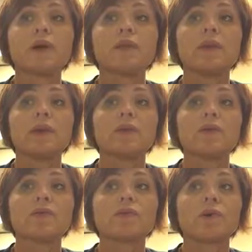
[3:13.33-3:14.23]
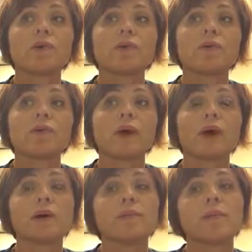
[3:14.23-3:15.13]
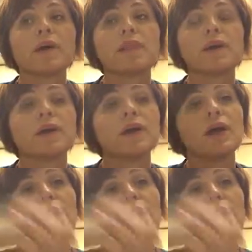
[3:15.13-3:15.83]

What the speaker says: And then also, I think